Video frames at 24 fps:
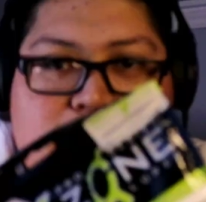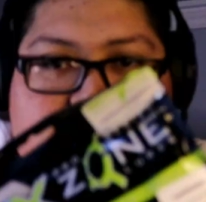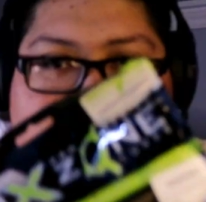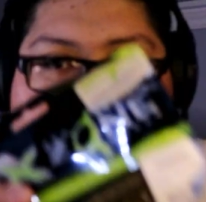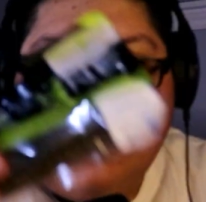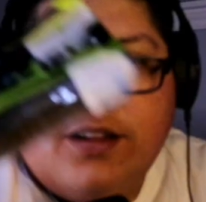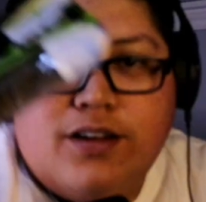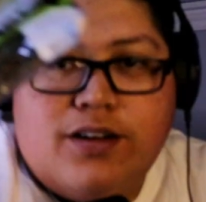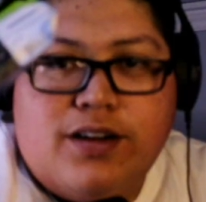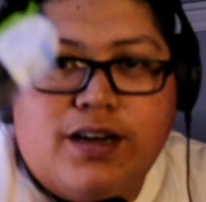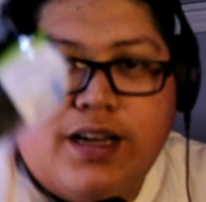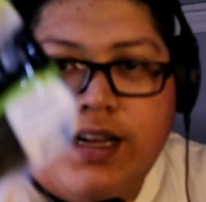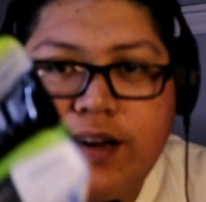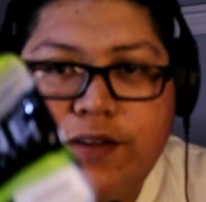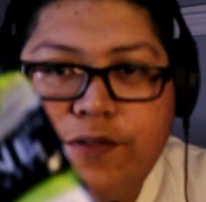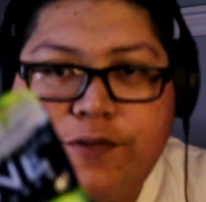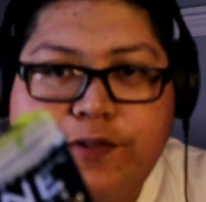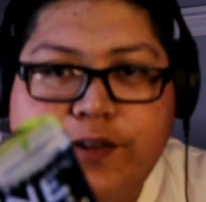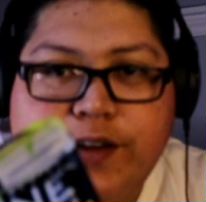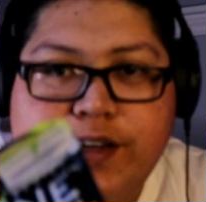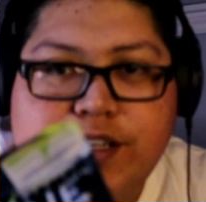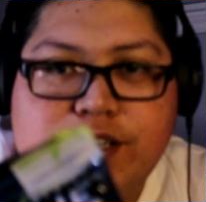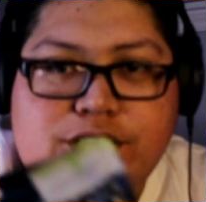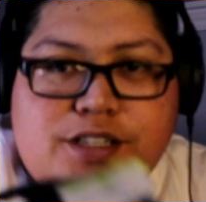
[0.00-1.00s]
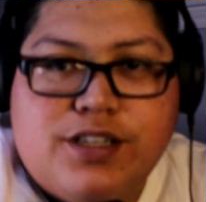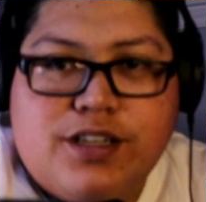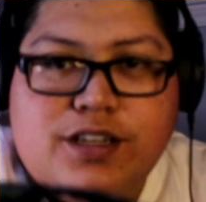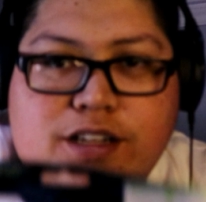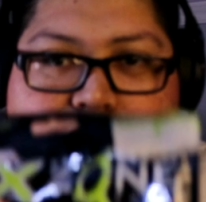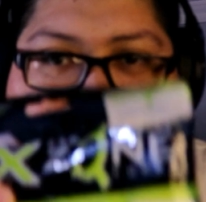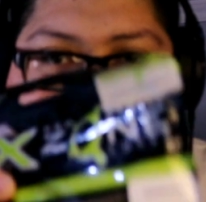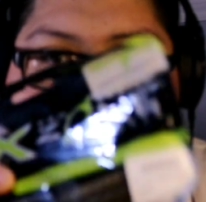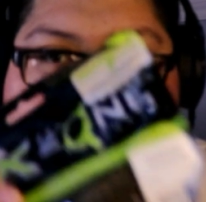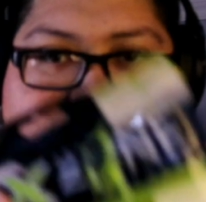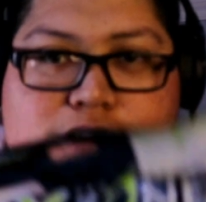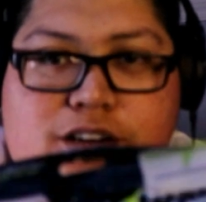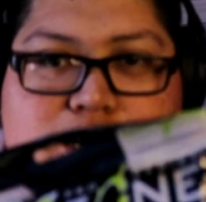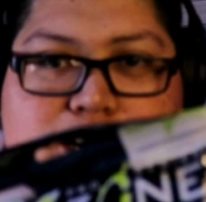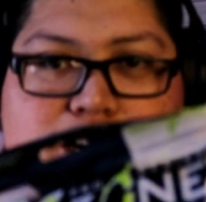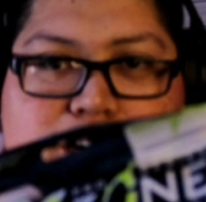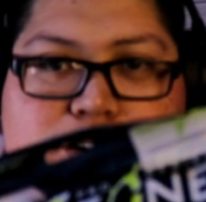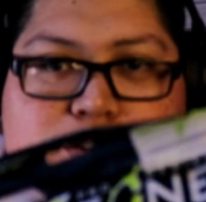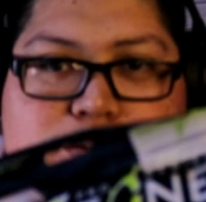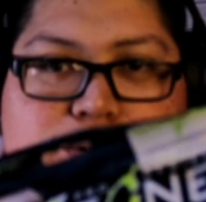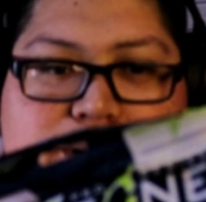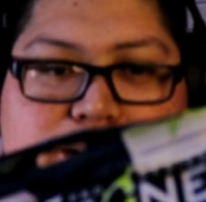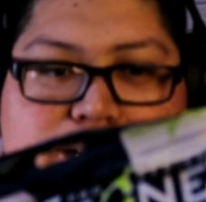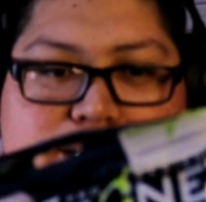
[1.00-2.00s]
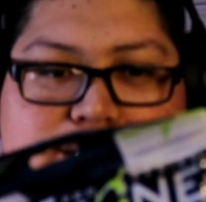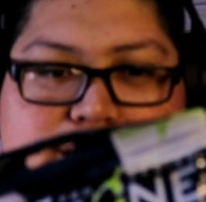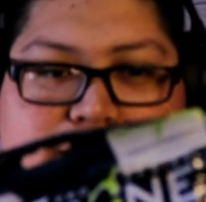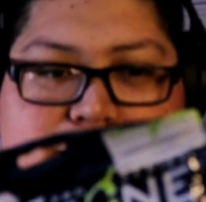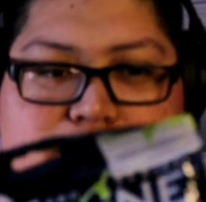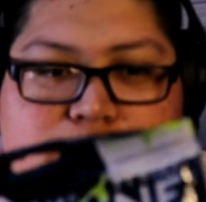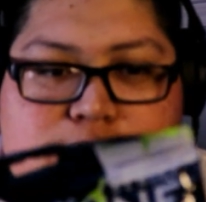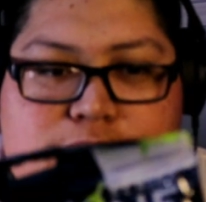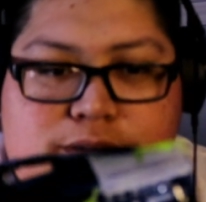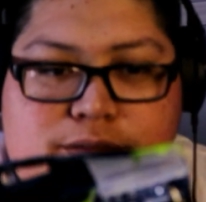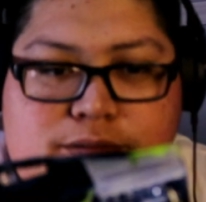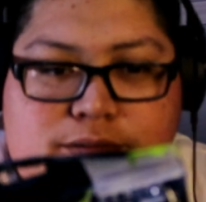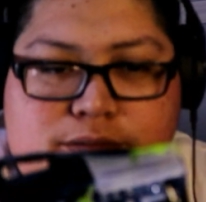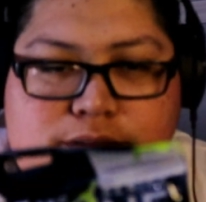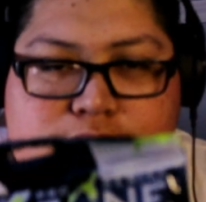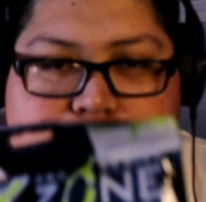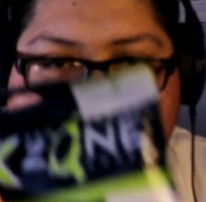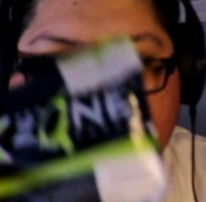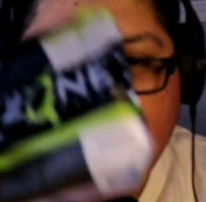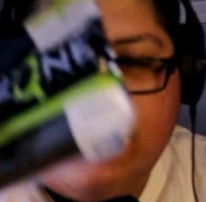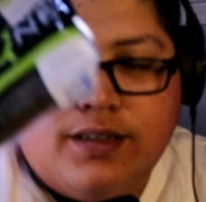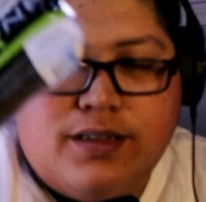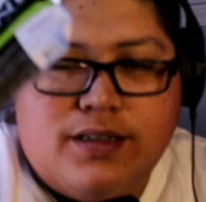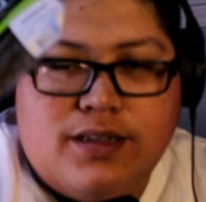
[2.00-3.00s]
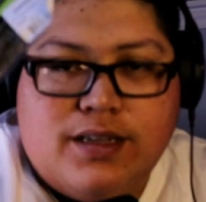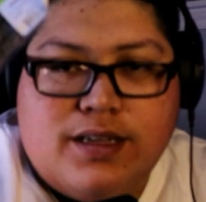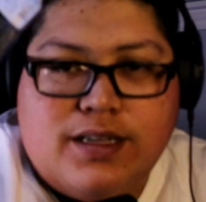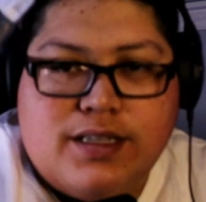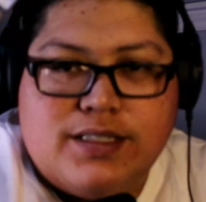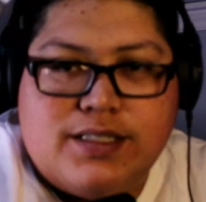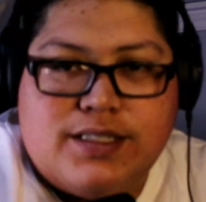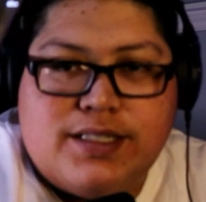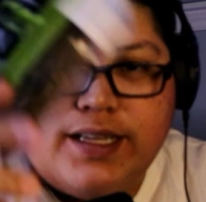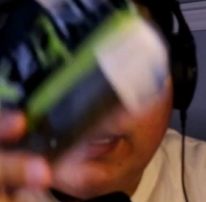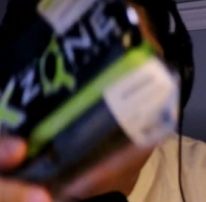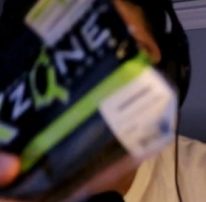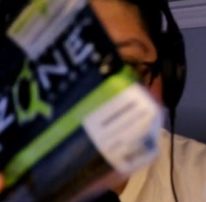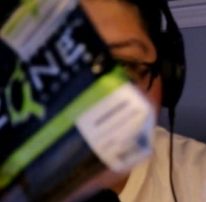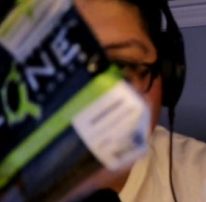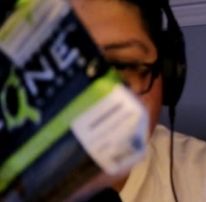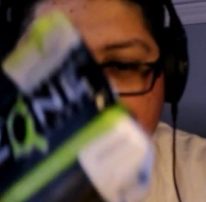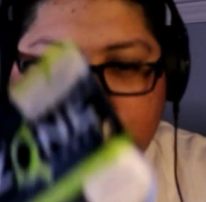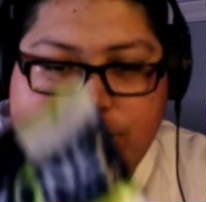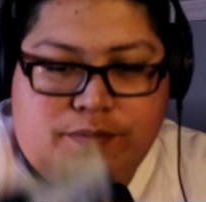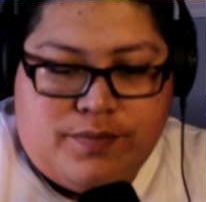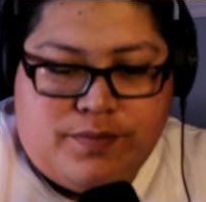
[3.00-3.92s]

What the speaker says: Learn how to fish, learn how to rig a Senko, a stick worm.